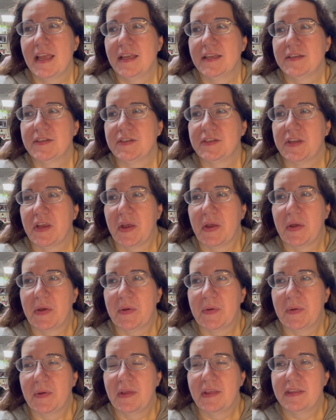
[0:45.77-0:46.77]

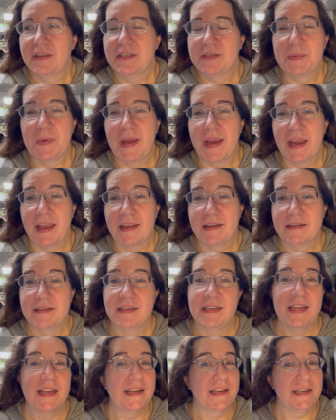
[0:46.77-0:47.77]
So this
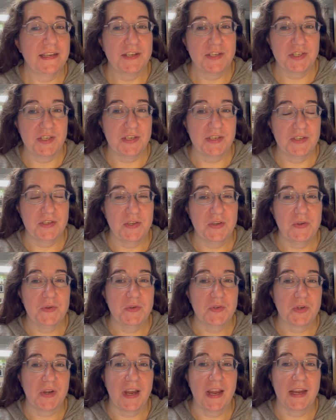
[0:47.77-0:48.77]
weekend, in addition to
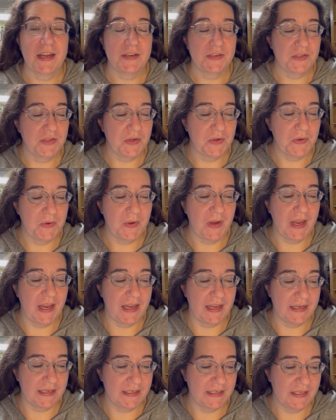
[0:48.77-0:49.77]
trying to
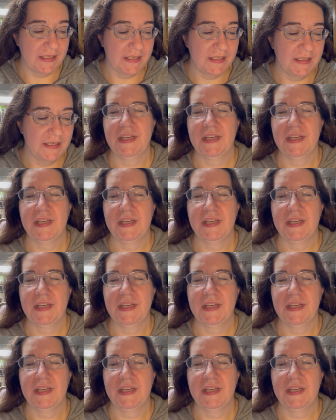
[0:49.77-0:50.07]
get